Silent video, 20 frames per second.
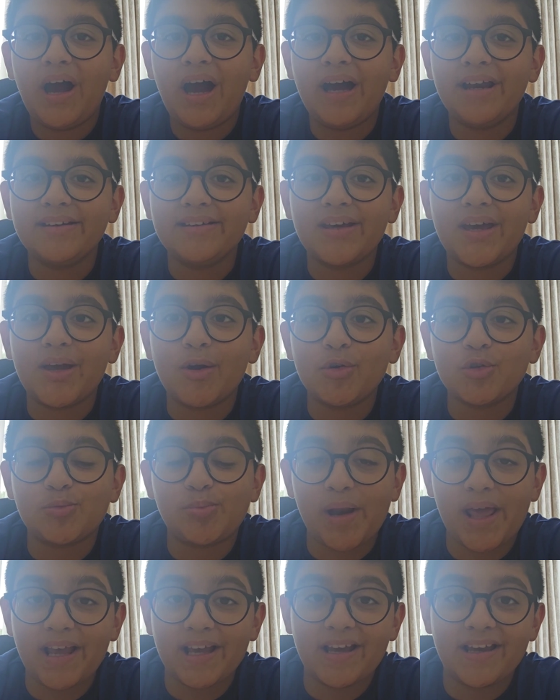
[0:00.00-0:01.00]
And yeah, he was
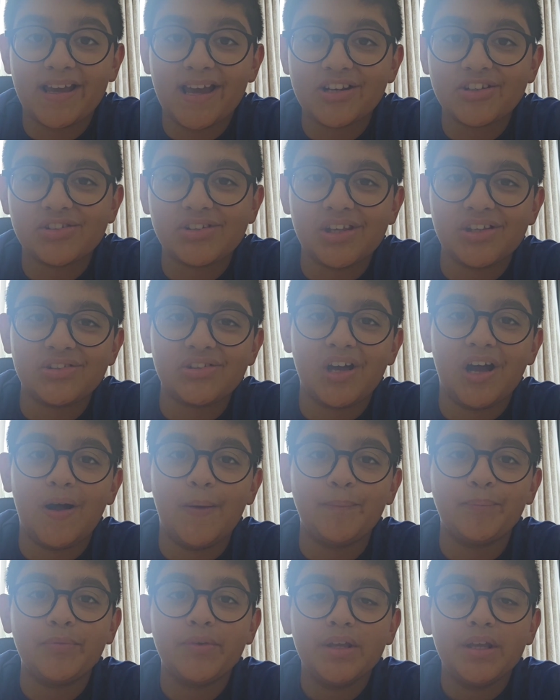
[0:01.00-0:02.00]
playing against
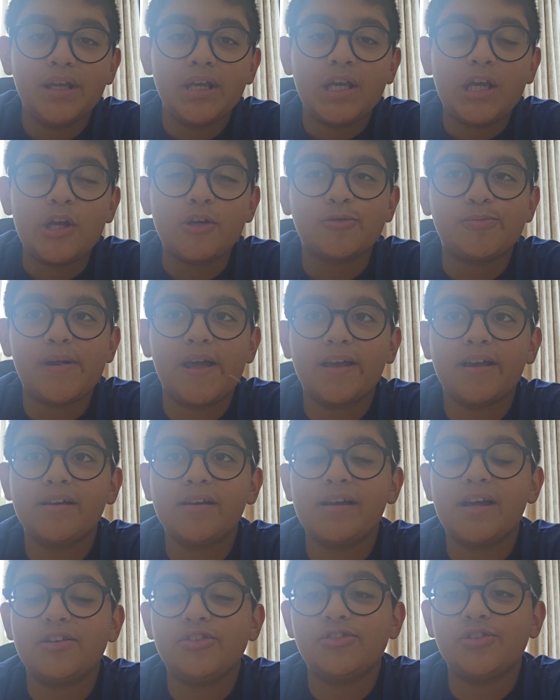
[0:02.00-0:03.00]

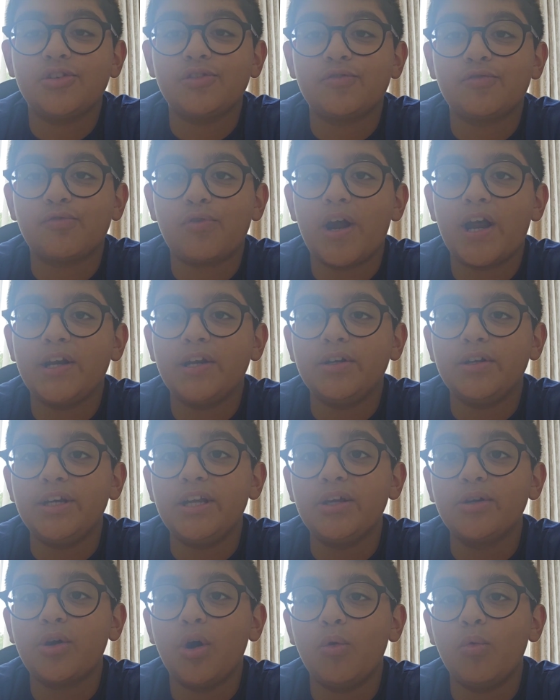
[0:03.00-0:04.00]
his friend
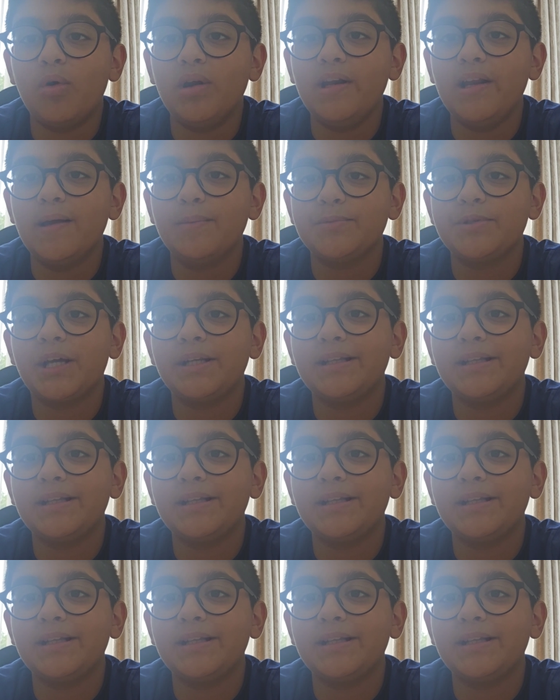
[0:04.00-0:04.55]
Nico Williams,